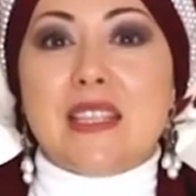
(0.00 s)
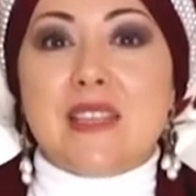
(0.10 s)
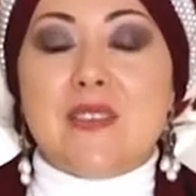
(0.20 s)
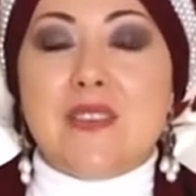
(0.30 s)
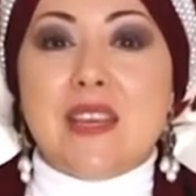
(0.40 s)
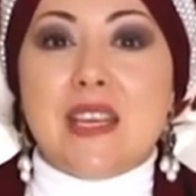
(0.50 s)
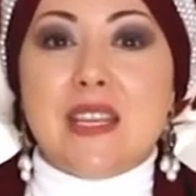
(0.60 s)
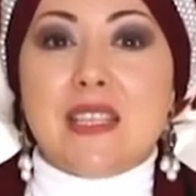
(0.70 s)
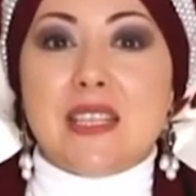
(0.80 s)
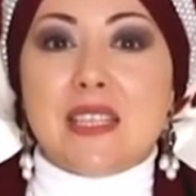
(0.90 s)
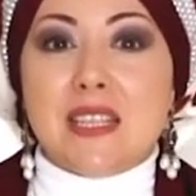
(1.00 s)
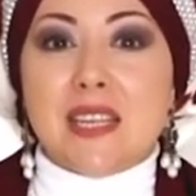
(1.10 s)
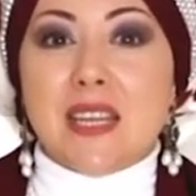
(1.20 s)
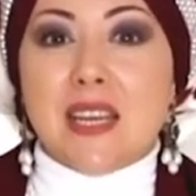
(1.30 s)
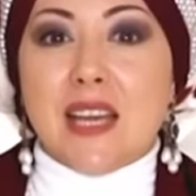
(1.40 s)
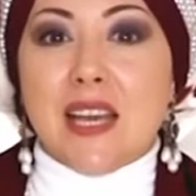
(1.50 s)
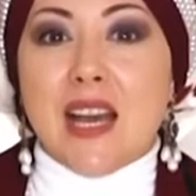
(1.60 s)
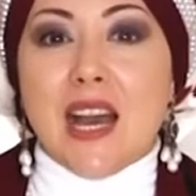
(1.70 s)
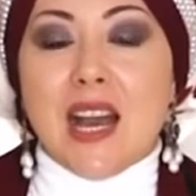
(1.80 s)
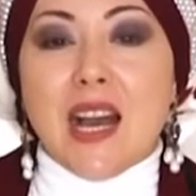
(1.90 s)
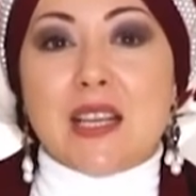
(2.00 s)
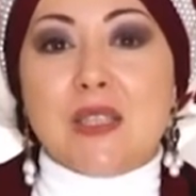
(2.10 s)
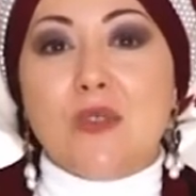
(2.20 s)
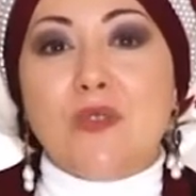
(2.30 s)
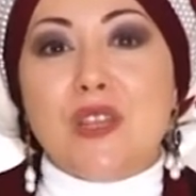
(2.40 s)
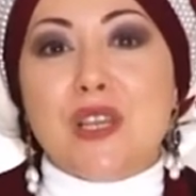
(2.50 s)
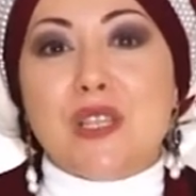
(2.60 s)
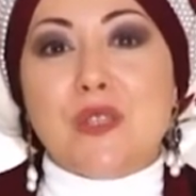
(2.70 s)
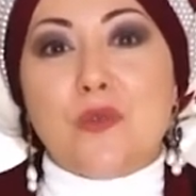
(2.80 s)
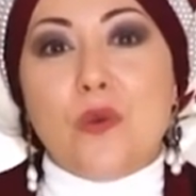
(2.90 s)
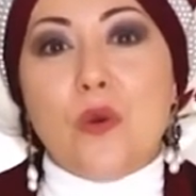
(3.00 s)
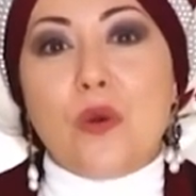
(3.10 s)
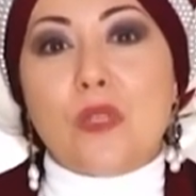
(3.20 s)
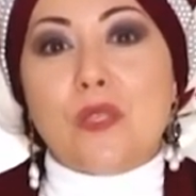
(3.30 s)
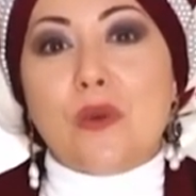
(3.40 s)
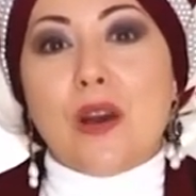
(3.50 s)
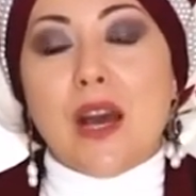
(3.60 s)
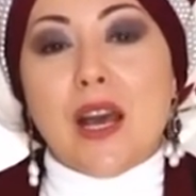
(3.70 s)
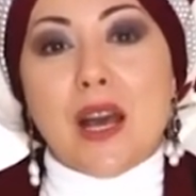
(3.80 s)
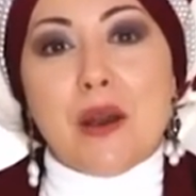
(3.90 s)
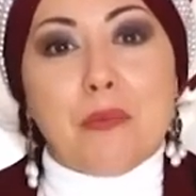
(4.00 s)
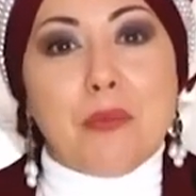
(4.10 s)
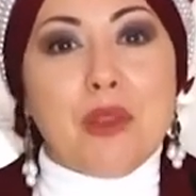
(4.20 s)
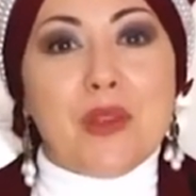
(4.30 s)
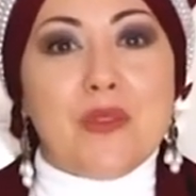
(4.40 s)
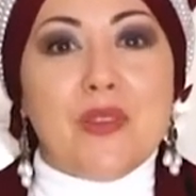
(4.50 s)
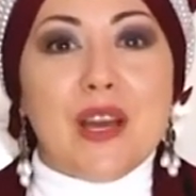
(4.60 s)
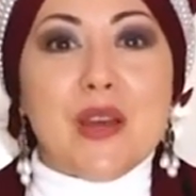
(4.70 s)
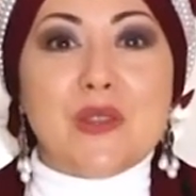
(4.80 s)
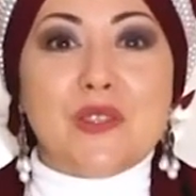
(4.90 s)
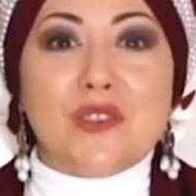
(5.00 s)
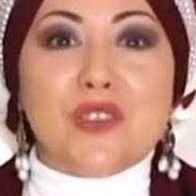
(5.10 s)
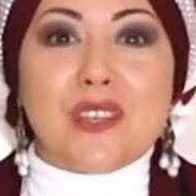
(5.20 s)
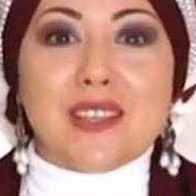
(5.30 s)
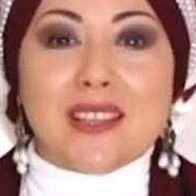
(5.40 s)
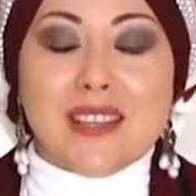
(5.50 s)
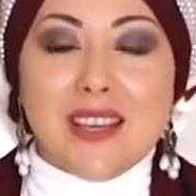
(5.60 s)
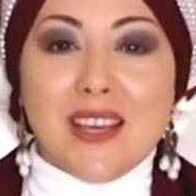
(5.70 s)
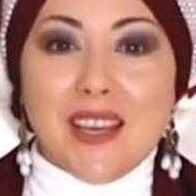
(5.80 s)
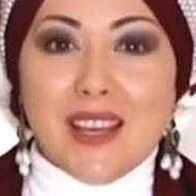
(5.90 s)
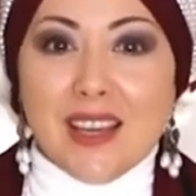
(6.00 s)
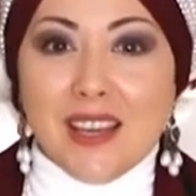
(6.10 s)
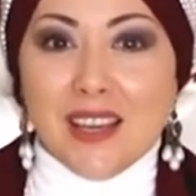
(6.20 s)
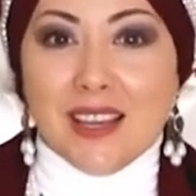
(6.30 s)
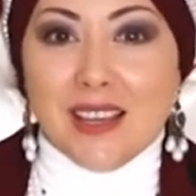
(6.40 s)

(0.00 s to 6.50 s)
and you began to see the features of your anome which materialize out of thin air.